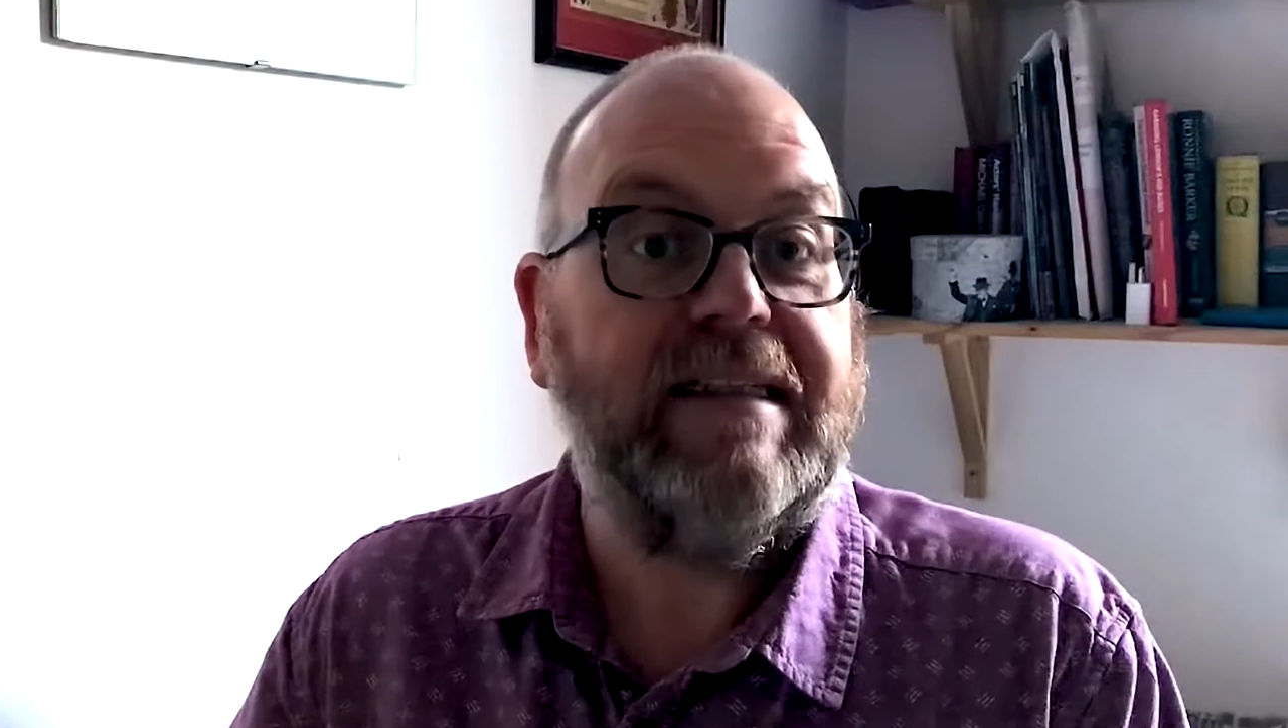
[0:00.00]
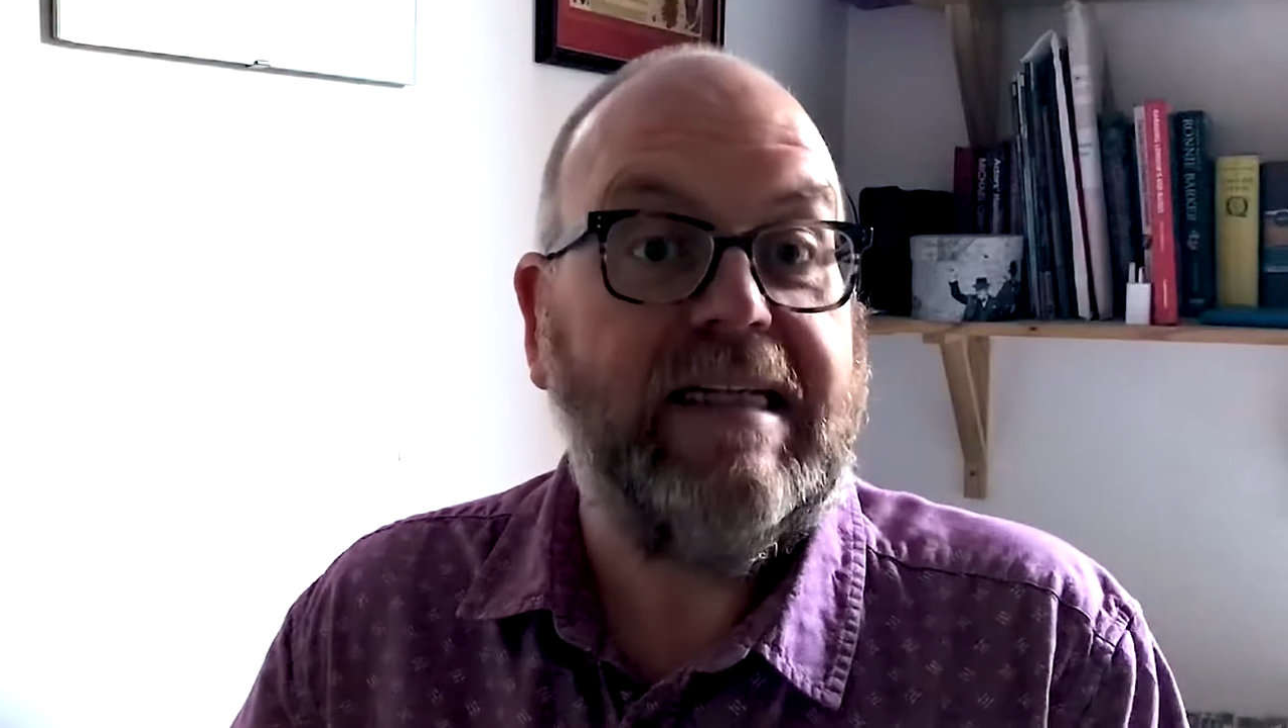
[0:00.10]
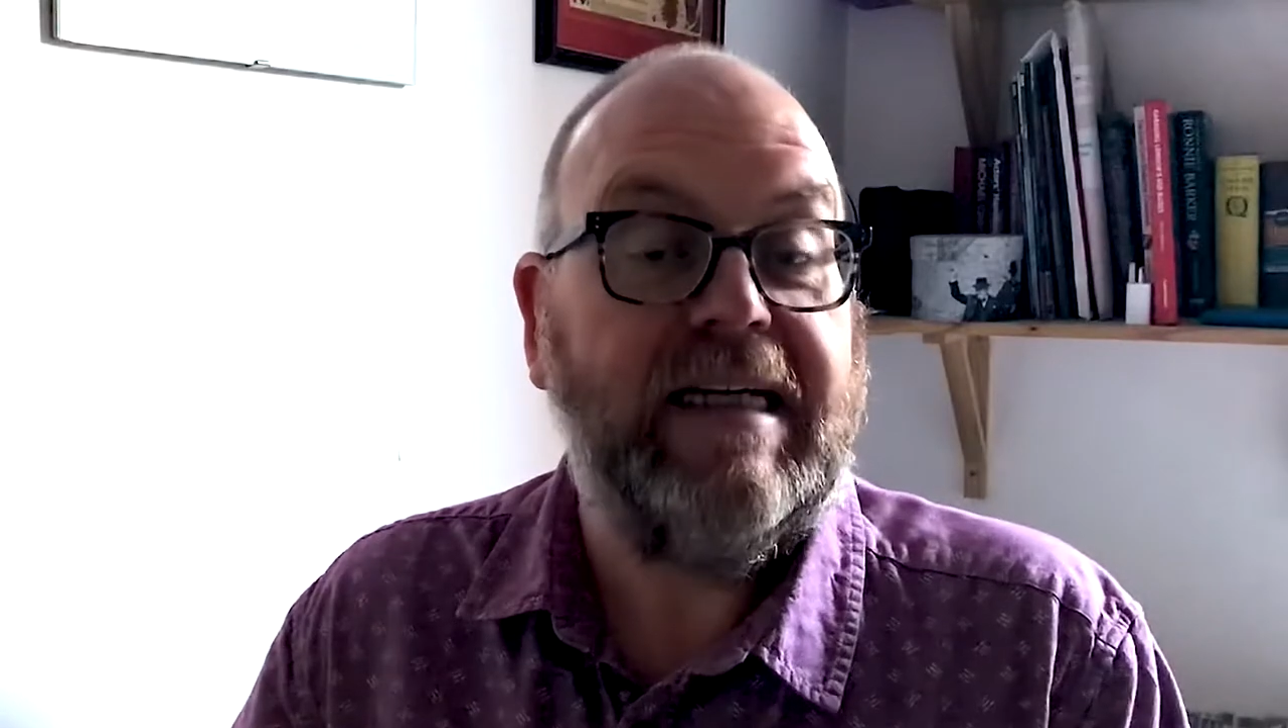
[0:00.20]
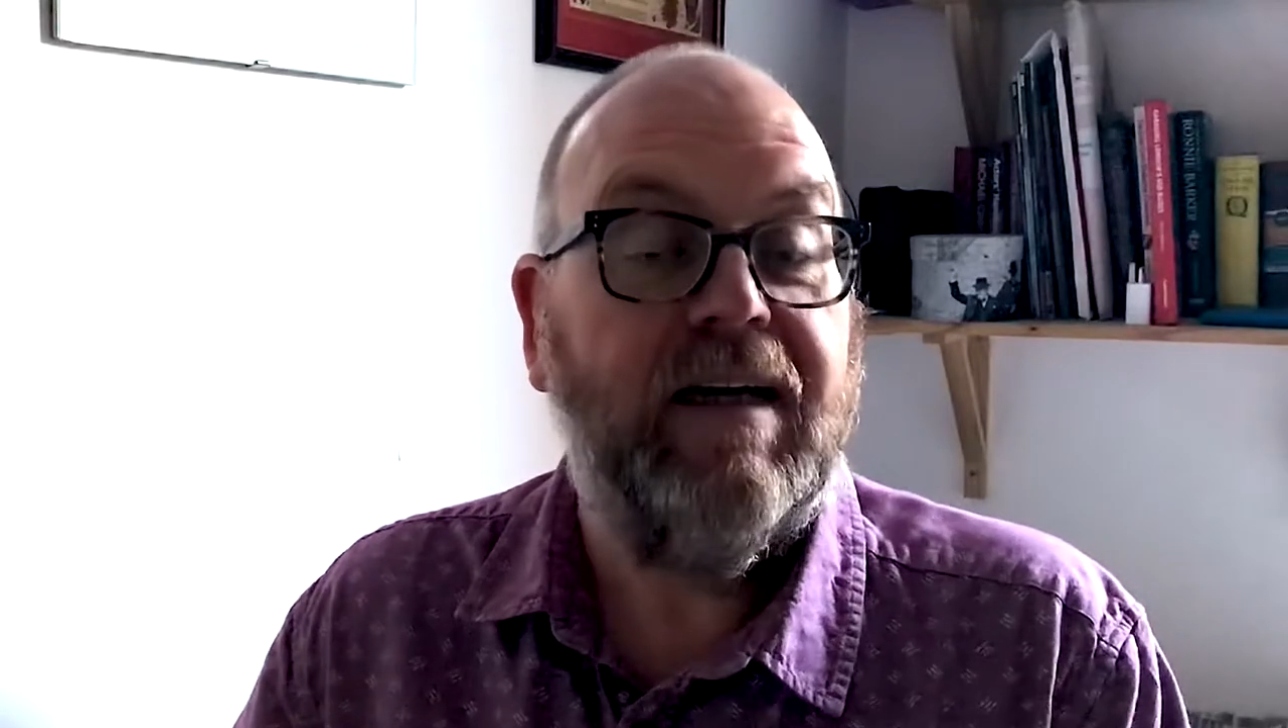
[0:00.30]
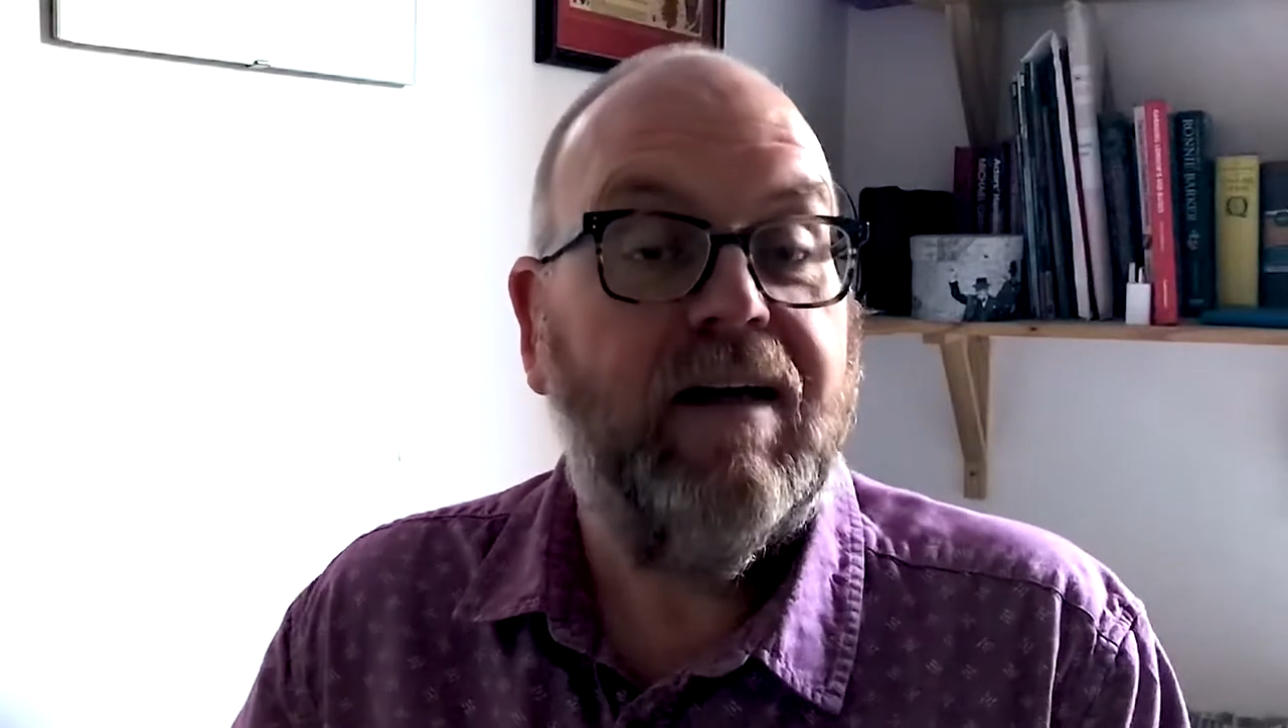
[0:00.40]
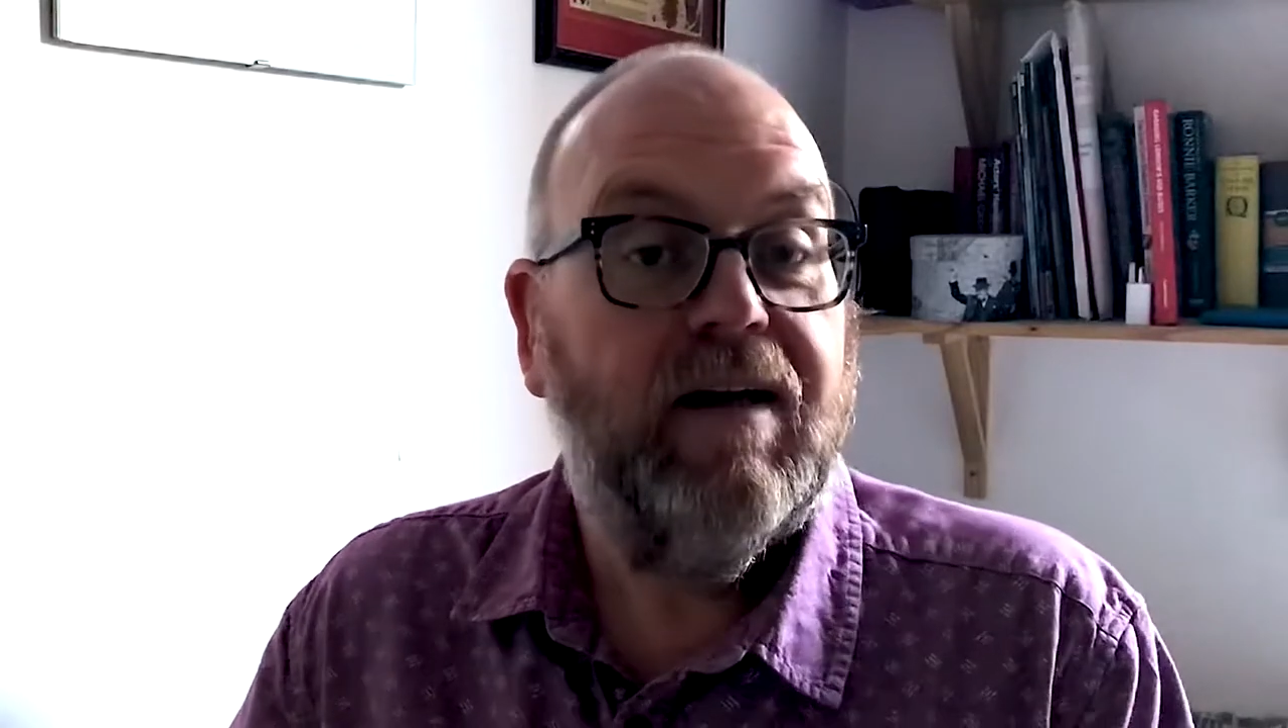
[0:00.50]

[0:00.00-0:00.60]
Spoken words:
the